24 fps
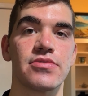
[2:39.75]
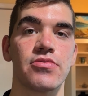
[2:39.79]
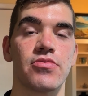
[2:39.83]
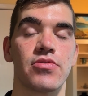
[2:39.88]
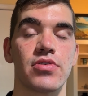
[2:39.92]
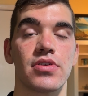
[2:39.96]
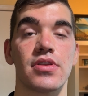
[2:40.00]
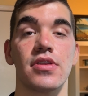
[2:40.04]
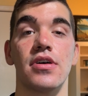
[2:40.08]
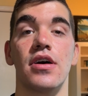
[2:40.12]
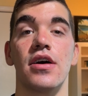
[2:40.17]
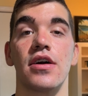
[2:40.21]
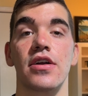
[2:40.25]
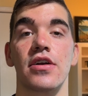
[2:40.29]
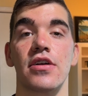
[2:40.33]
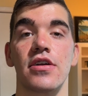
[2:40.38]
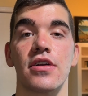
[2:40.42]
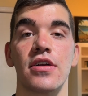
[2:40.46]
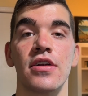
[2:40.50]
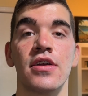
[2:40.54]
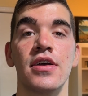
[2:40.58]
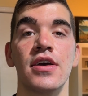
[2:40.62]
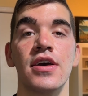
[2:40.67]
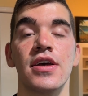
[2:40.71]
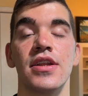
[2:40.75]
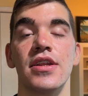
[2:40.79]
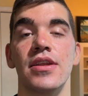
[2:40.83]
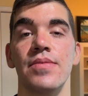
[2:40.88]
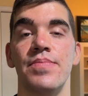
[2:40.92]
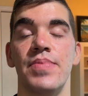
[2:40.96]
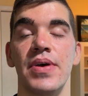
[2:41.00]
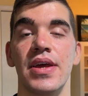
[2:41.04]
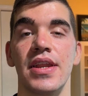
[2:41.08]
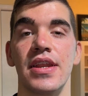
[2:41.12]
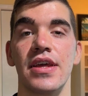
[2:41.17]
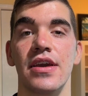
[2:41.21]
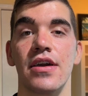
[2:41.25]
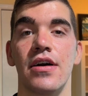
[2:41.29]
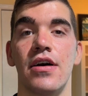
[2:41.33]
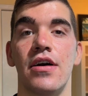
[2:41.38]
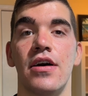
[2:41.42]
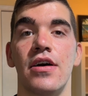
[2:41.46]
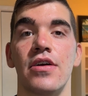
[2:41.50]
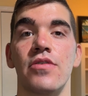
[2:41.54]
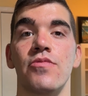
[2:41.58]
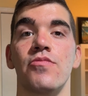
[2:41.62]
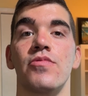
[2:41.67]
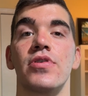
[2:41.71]
or longer, depending
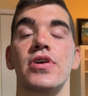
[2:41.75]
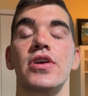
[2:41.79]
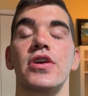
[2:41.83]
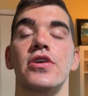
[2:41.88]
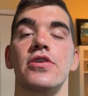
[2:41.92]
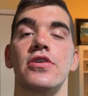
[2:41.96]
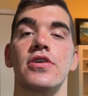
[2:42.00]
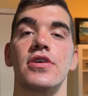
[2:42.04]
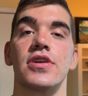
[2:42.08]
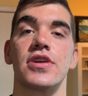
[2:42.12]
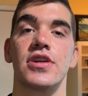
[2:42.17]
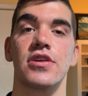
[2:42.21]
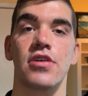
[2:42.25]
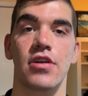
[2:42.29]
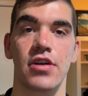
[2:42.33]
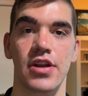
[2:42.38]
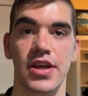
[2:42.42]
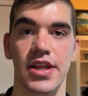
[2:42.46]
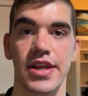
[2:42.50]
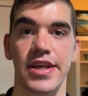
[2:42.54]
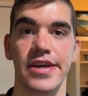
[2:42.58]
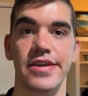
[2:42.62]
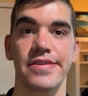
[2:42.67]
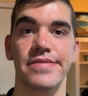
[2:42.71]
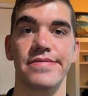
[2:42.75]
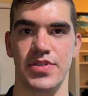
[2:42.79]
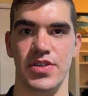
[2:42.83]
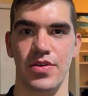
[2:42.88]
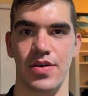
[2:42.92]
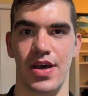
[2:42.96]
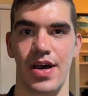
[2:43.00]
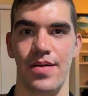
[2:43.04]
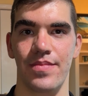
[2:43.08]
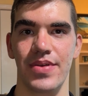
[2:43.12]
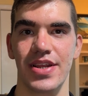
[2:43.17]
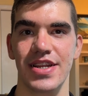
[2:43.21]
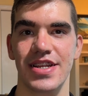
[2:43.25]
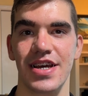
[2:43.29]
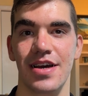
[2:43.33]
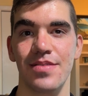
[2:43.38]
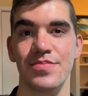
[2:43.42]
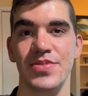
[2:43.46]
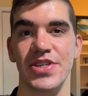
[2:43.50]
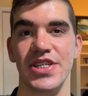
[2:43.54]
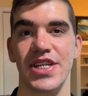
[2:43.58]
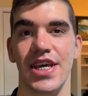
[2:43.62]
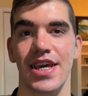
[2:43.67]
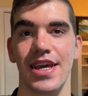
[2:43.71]
on what you're targeting. So how many
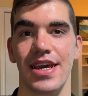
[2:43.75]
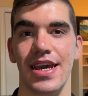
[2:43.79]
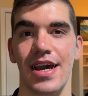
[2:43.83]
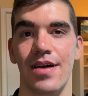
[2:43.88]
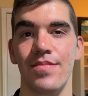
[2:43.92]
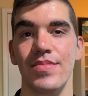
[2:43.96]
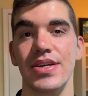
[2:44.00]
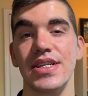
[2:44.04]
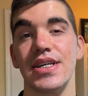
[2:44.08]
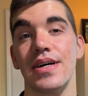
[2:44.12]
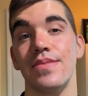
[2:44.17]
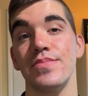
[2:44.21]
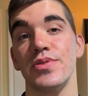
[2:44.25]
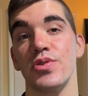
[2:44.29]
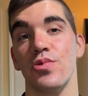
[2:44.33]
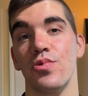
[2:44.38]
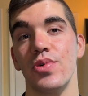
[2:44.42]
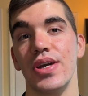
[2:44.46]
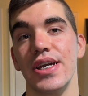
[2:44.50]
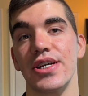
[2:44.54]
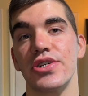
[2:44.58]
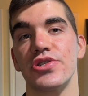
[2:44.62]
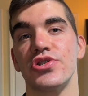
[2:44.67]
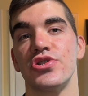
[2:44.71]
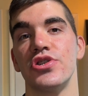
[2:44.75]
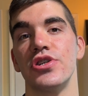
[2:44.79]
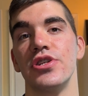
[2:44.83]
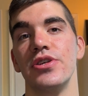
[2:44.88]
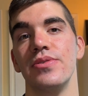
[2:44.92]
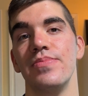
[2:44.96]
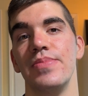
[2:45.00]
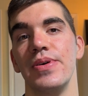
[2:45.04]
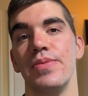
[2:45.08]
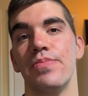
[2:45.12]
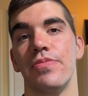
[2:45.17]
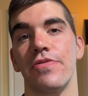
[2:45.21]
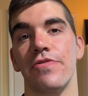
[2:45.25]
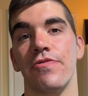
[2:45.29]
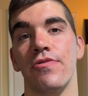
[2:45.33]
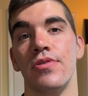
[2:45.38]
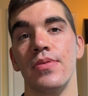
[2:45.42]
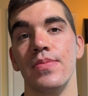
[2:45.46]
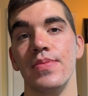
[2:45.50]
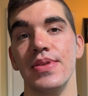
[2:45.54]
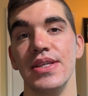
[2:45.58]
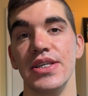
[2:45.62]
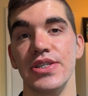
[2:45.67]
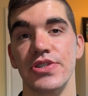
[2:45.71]
times a day, how many times a week should you be
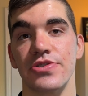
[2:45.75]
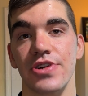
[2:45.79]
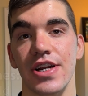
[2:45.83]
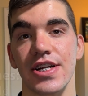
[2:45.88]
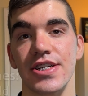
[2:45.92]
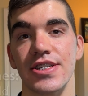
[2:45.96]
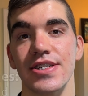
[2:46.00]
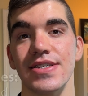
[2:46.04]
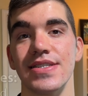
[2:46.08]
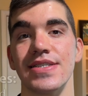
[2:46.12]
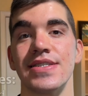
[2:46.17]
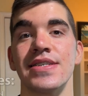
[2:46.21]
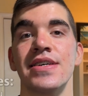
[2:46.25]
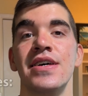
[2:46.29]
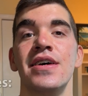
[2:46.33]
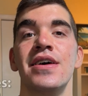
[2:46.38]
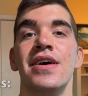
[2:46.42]
performing these stretches?